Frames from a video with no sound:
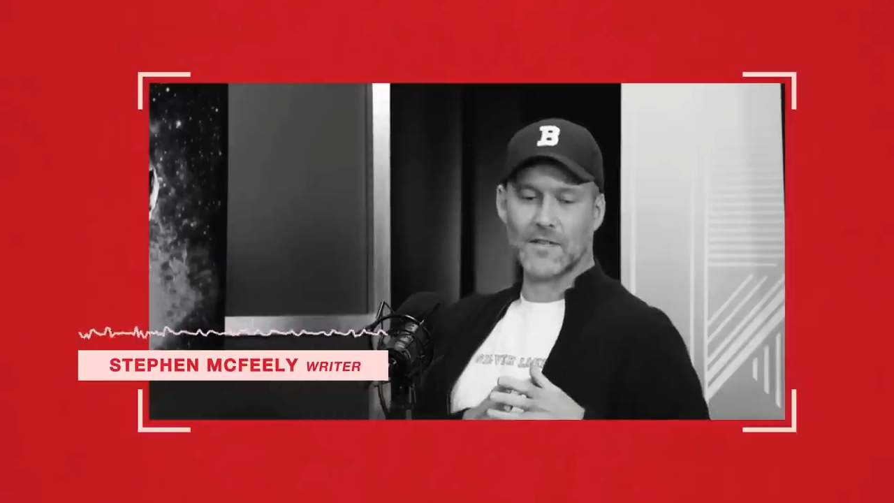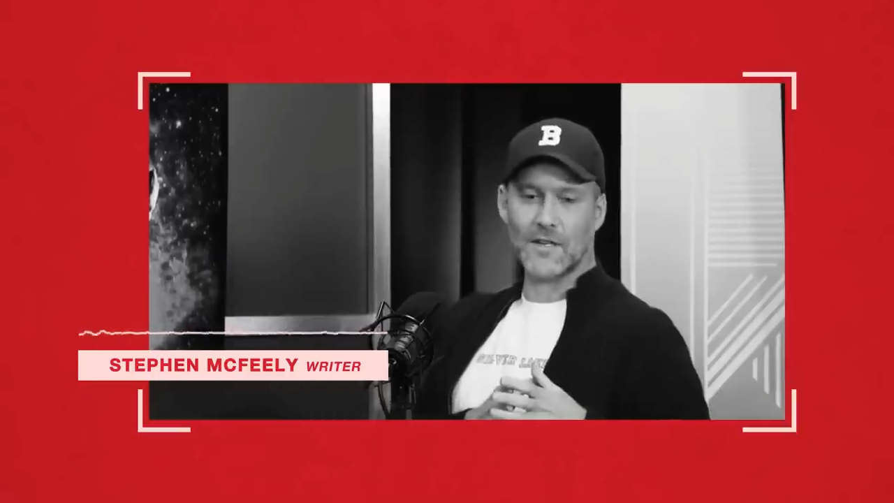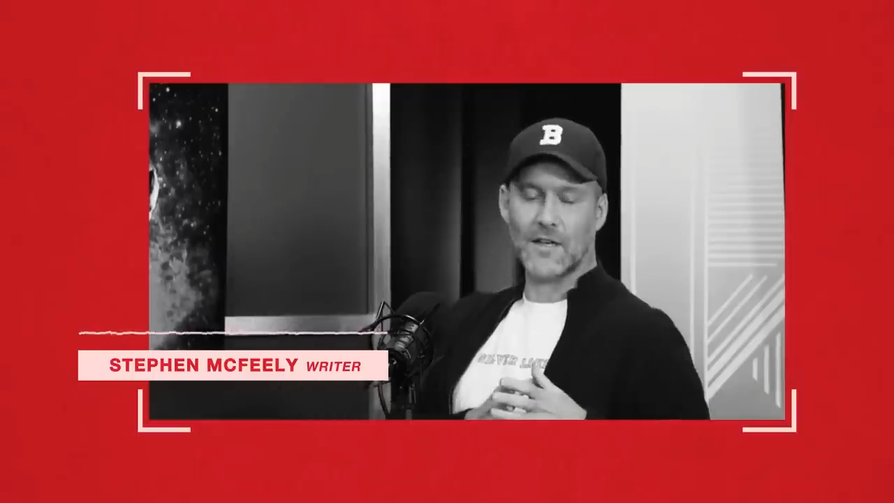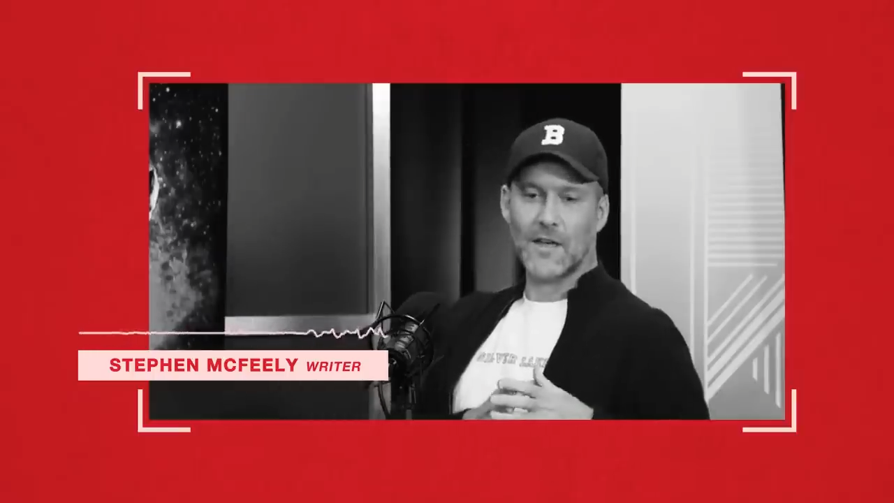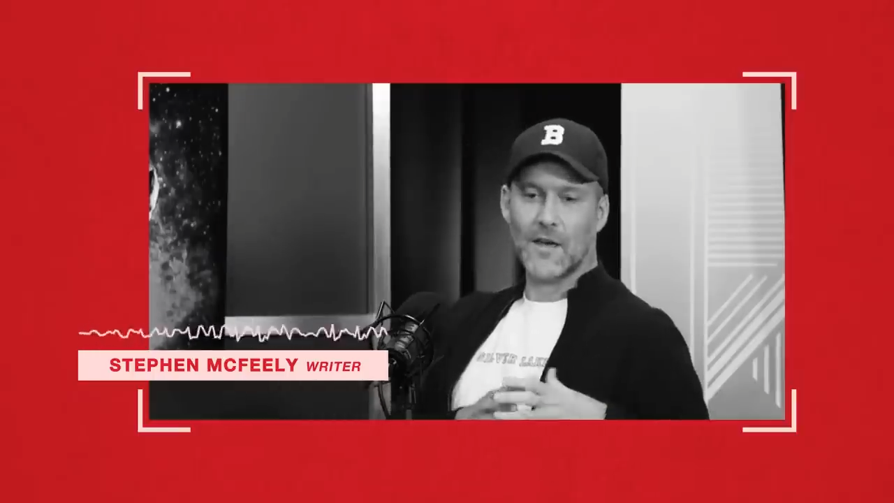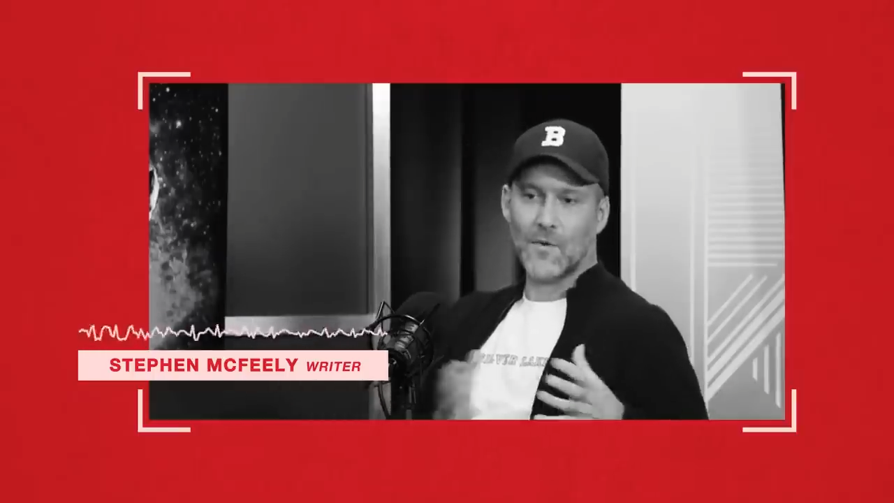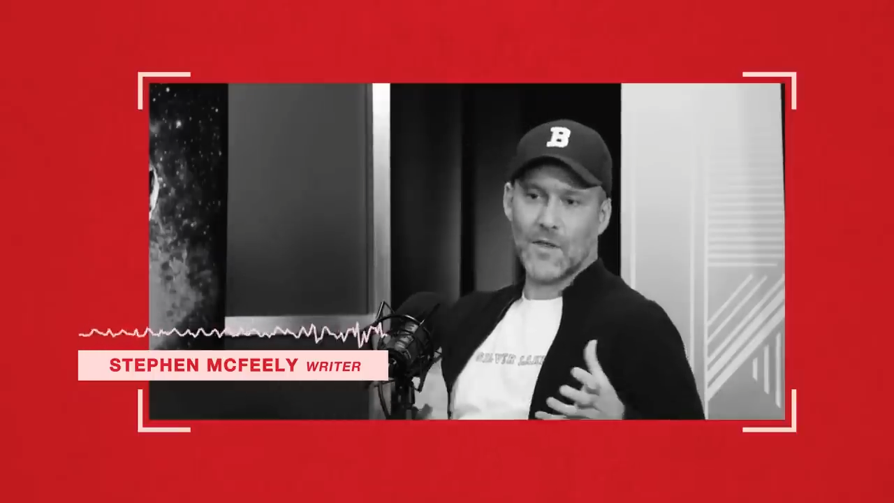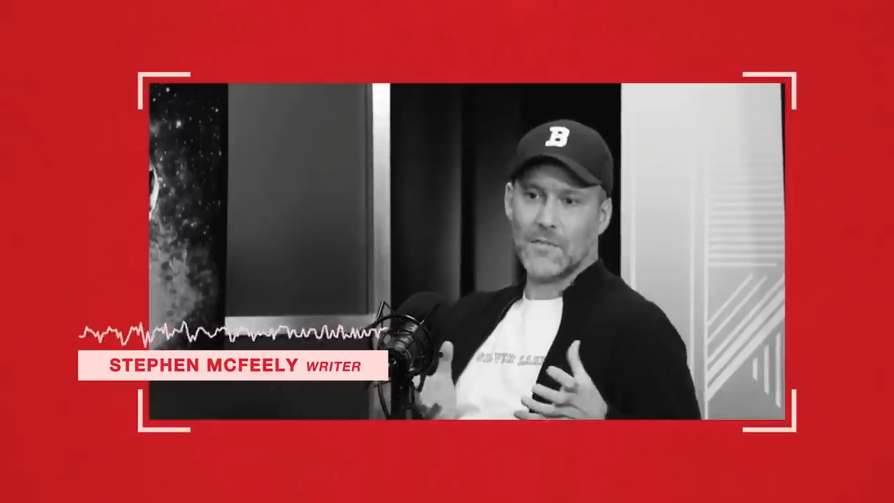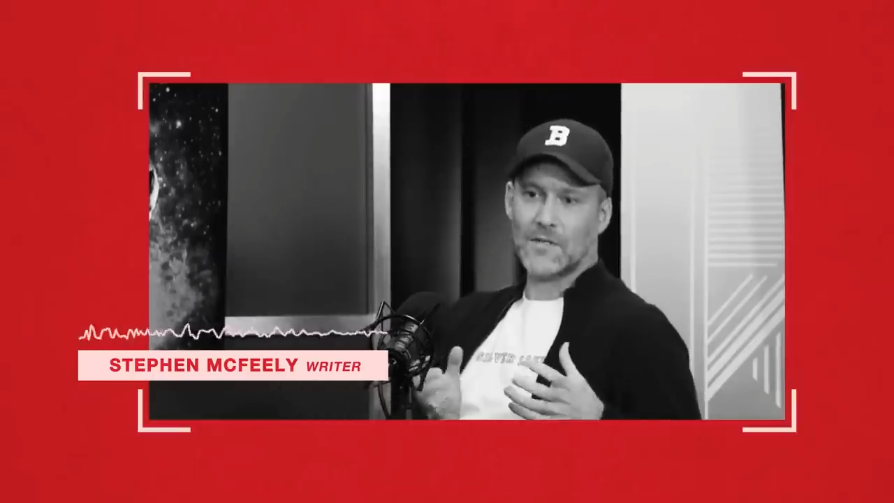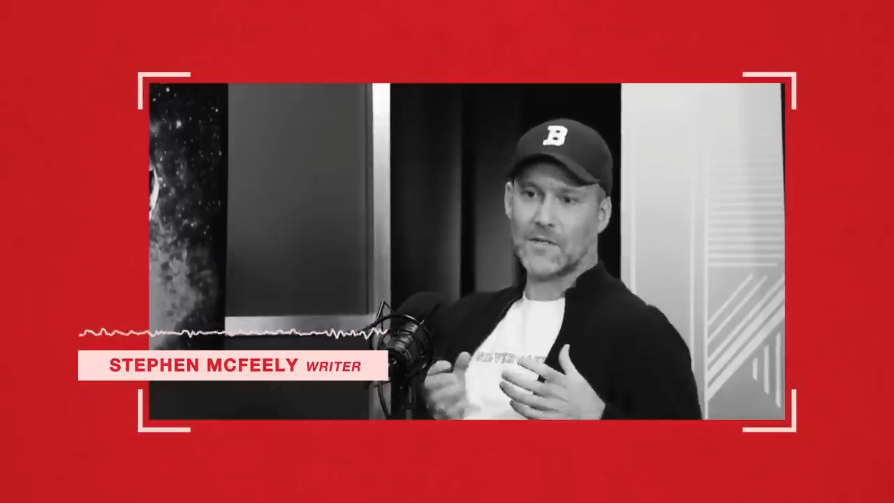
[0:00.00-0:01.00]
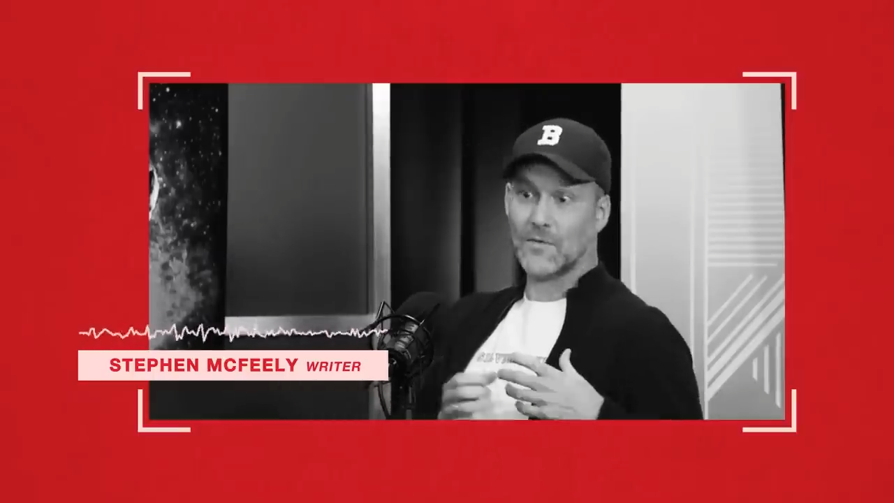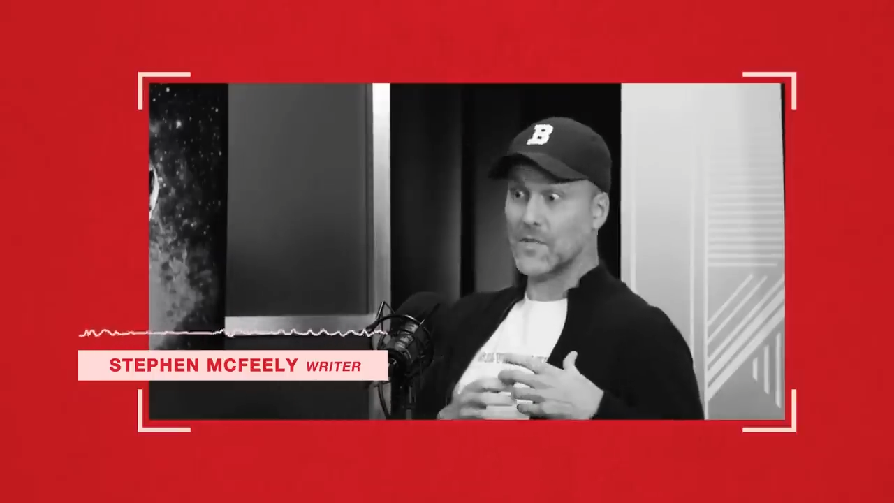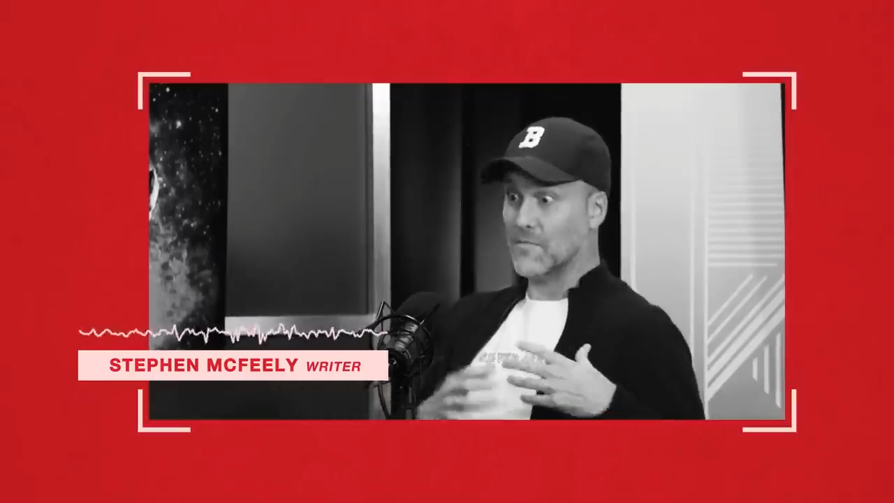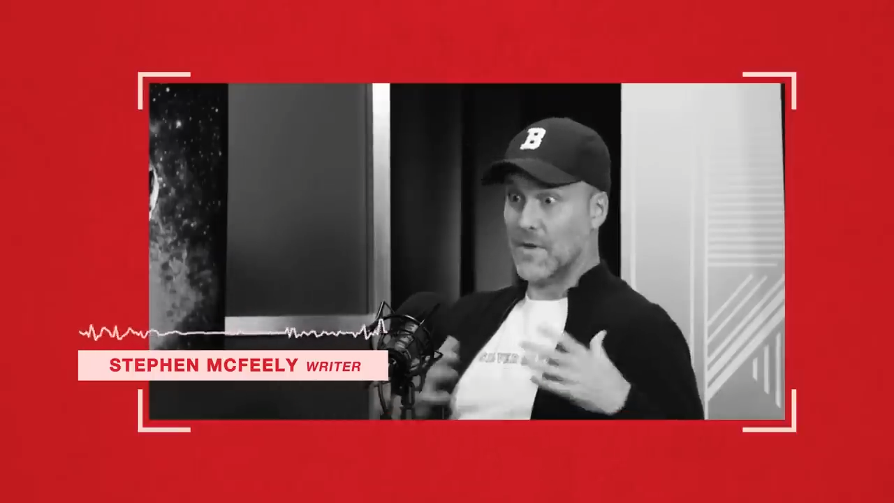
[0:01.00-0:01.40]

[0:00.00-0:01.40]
And one of the missions was